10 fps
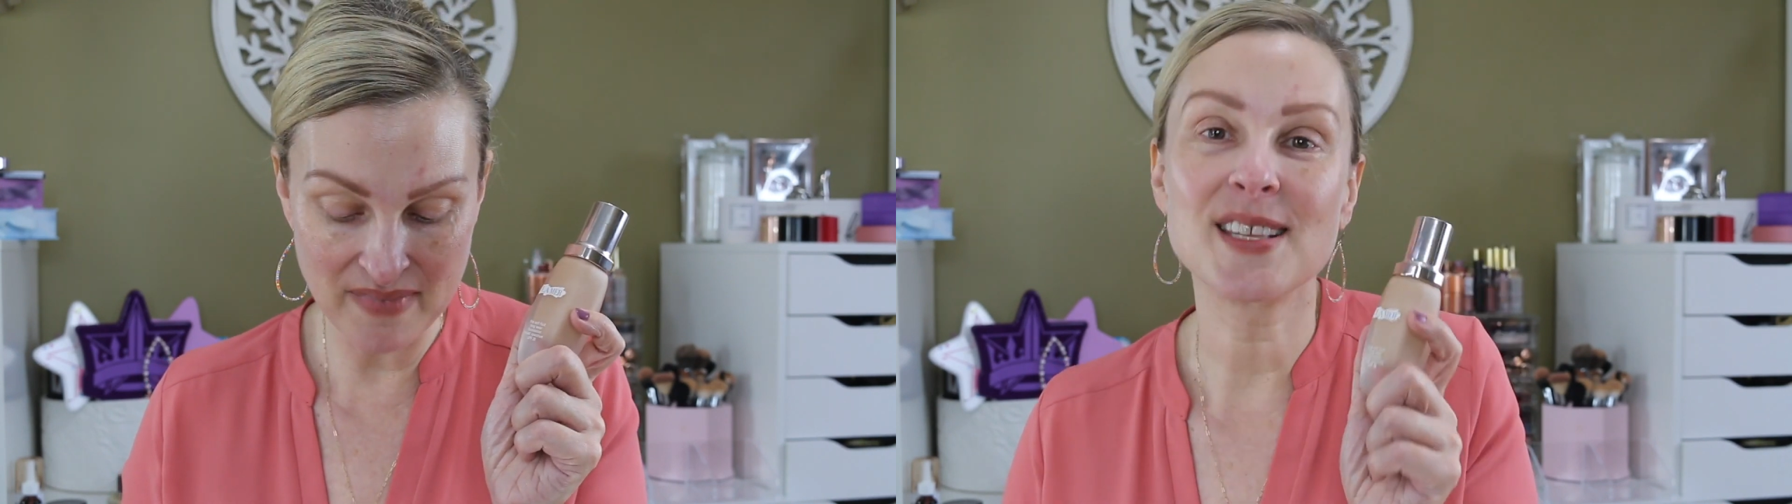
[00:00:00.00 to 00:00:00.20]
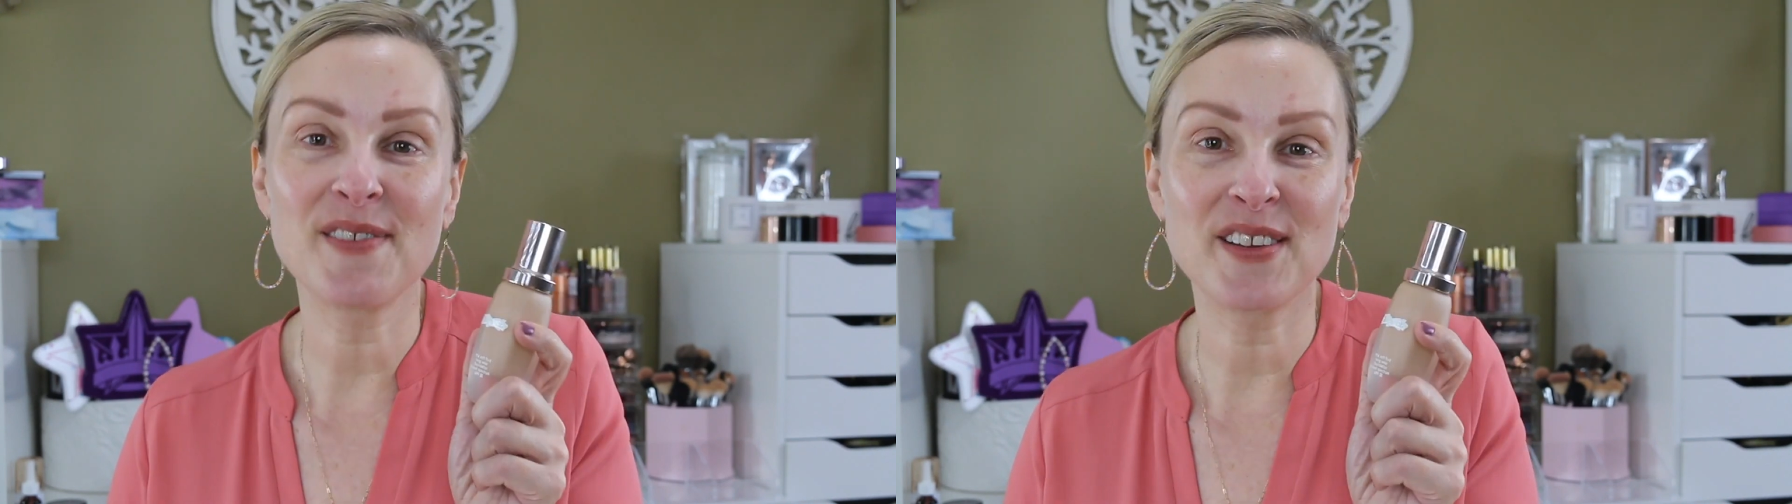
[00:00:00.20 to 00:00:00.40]

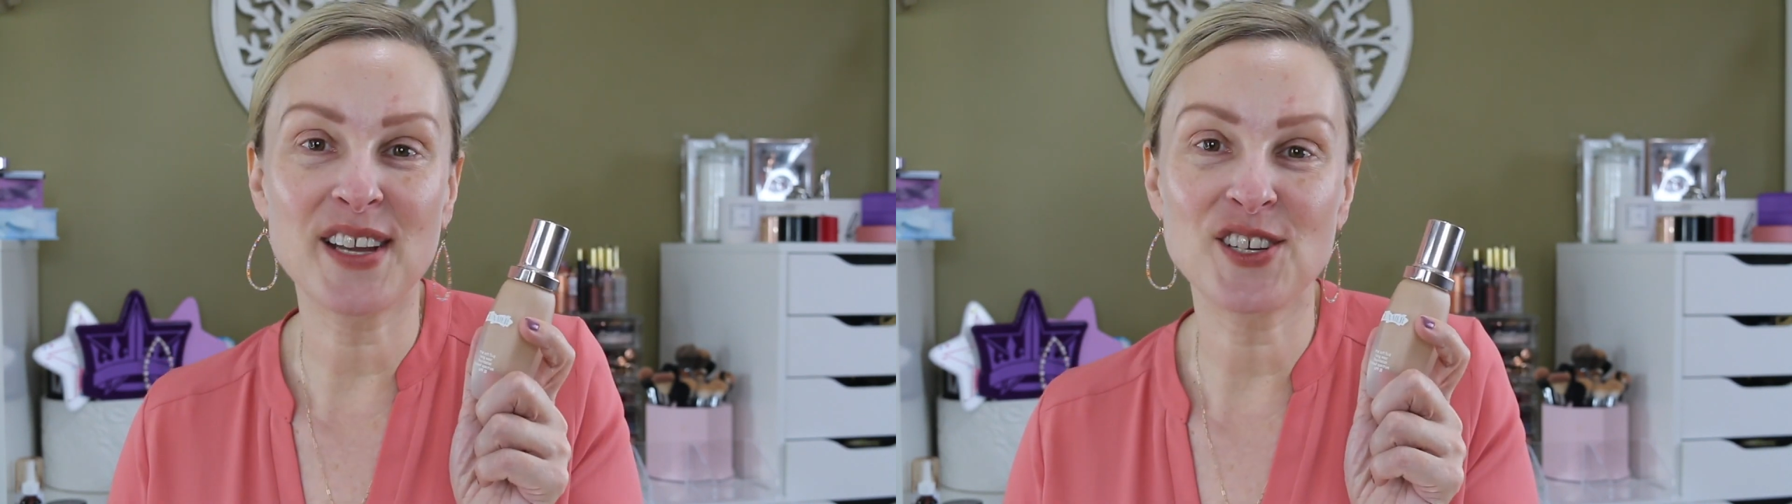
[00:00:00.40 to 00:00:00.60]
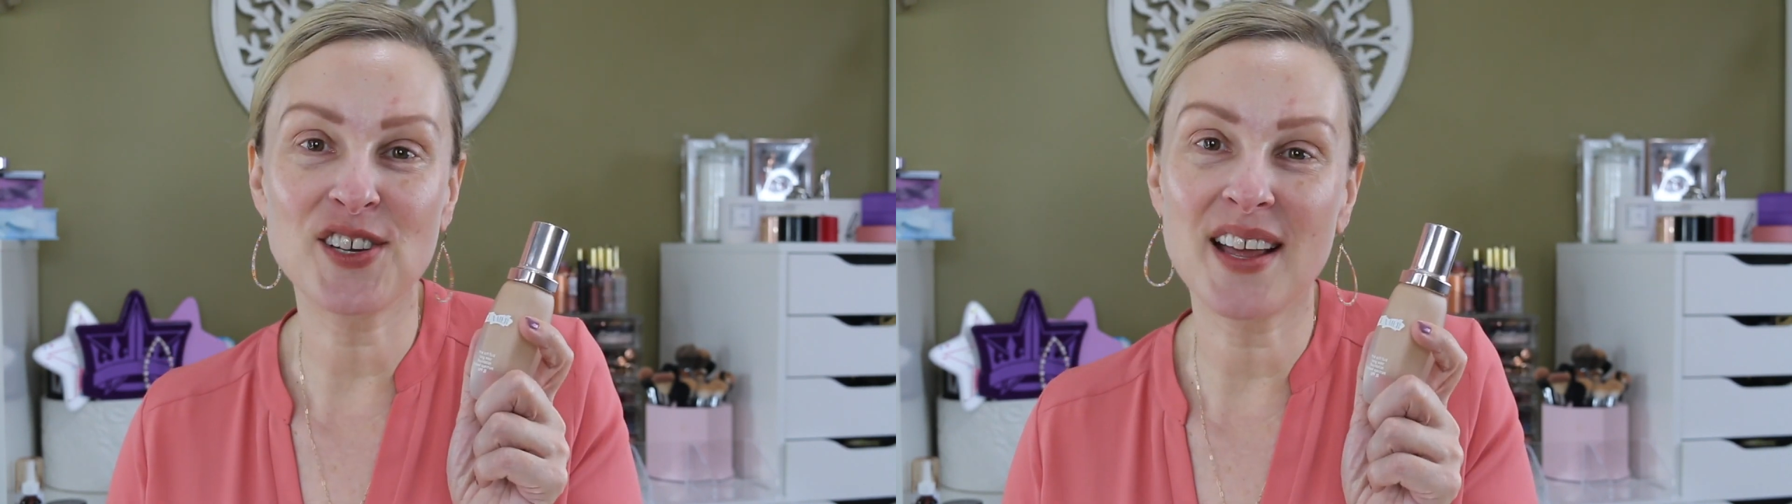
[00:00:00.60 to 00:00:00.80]
This
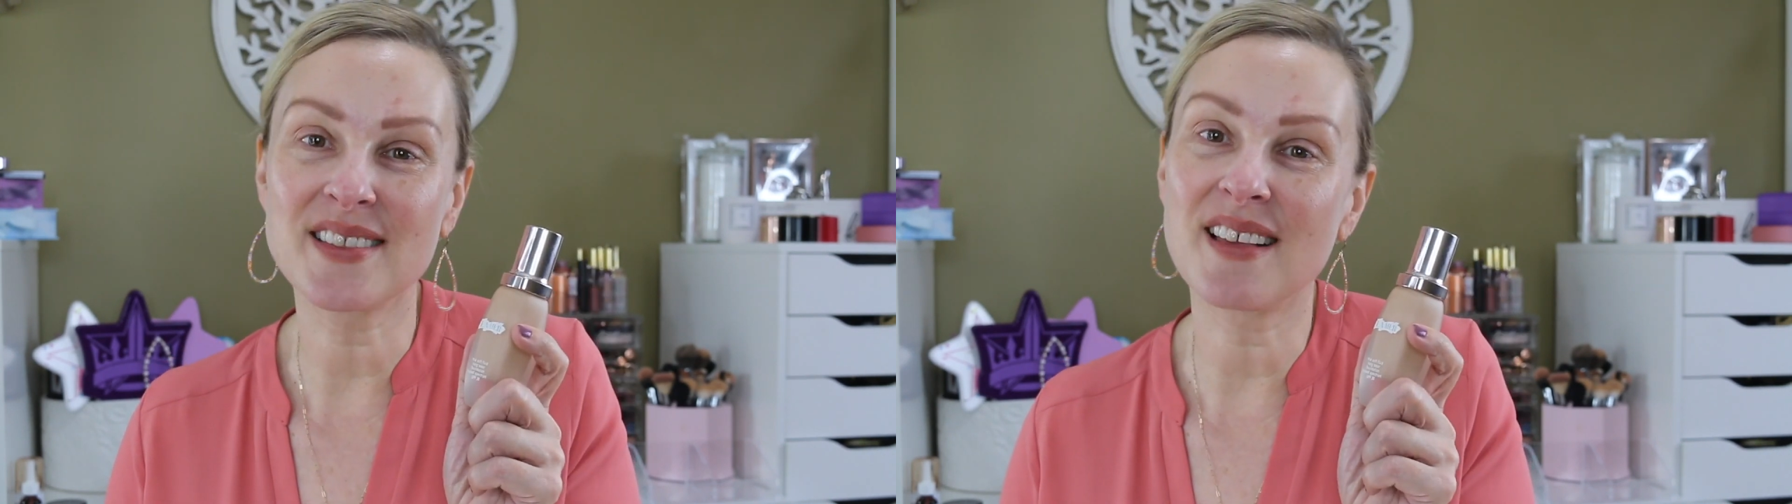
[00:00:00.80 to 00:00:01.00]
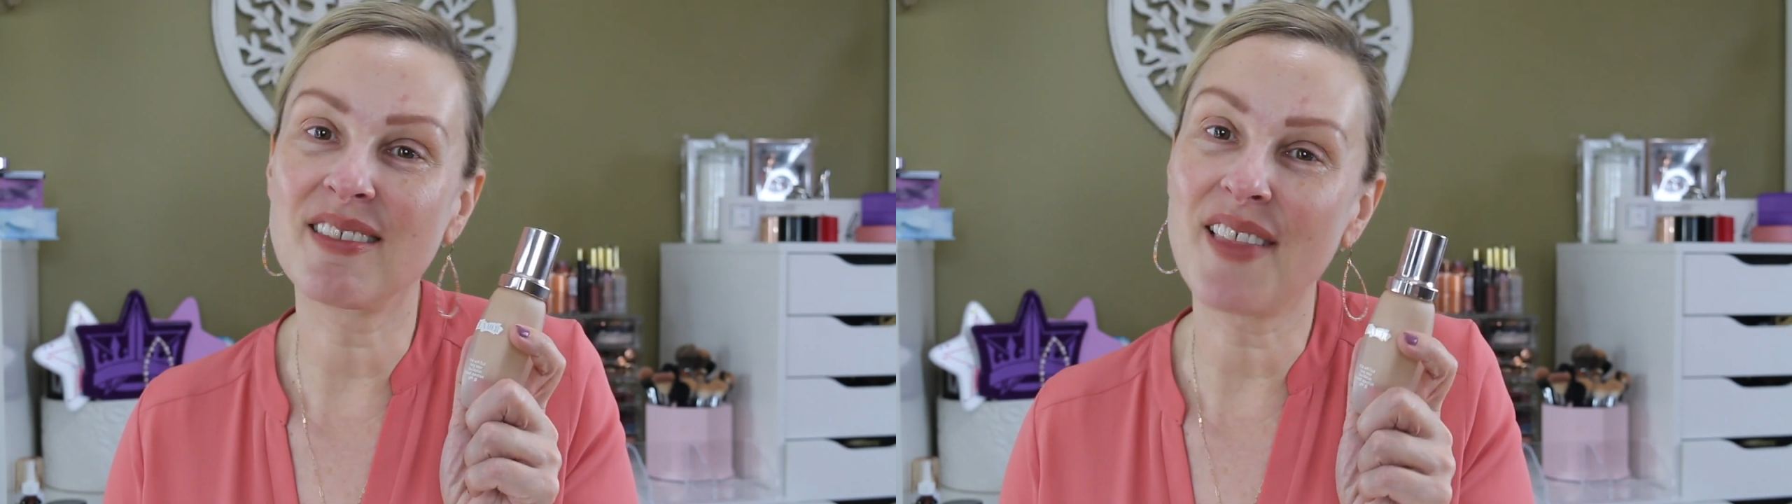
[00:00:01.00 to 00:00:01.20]
foundation
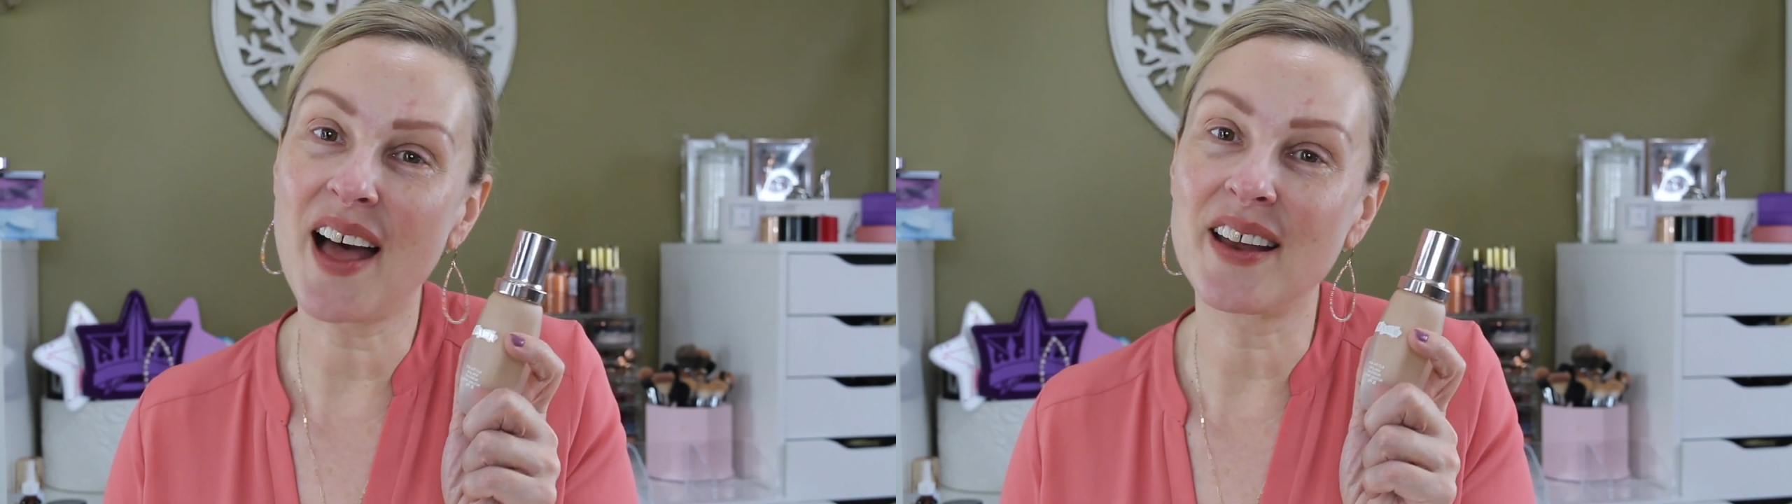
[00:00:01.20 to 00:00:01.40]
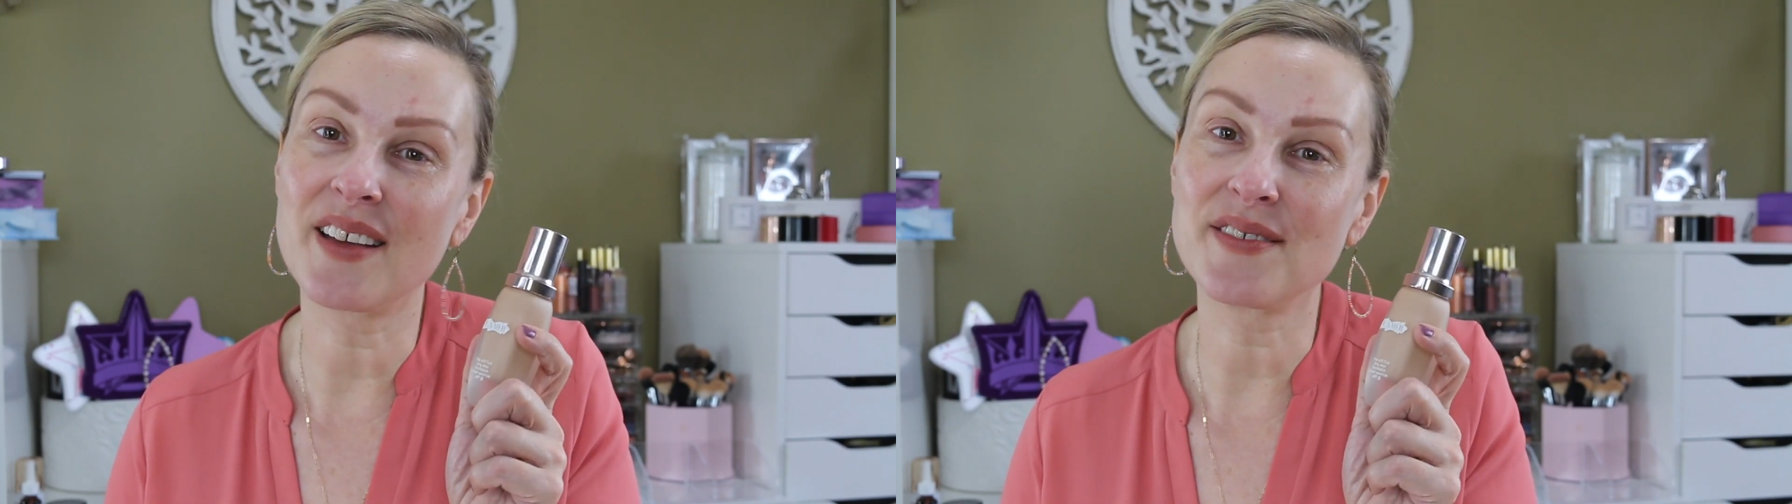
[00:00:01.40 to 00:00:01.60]
has a
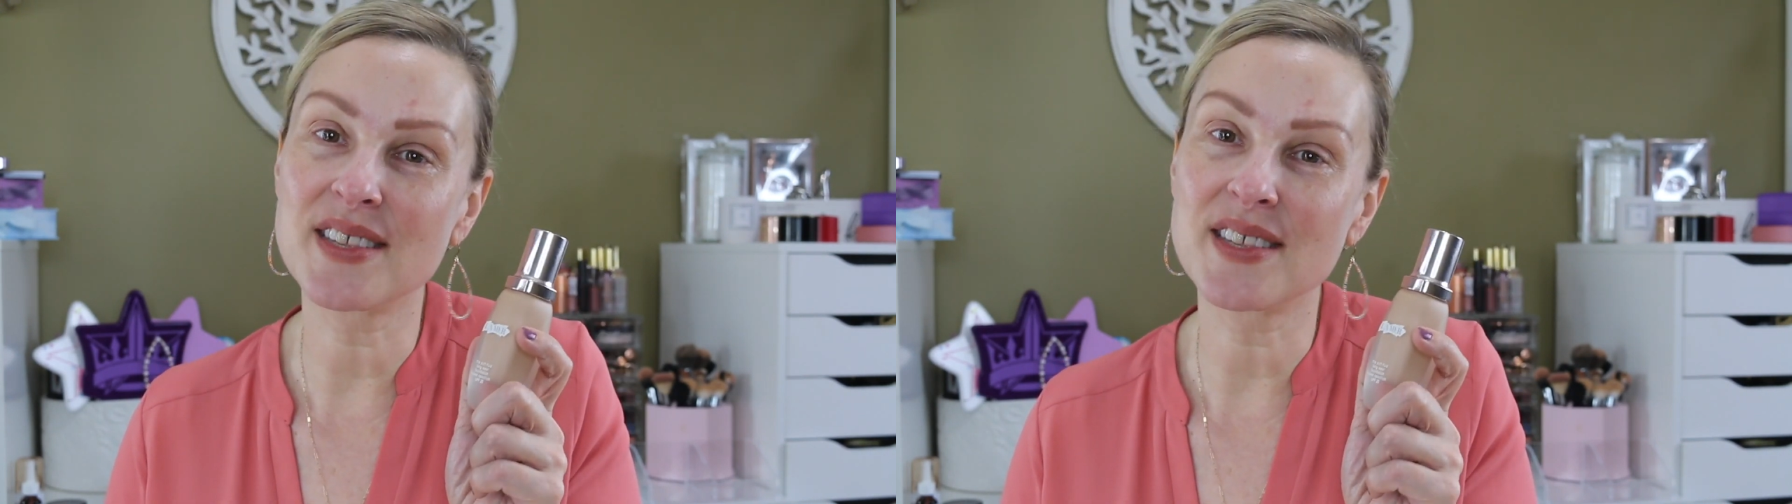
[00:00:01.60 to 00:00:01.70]
lot of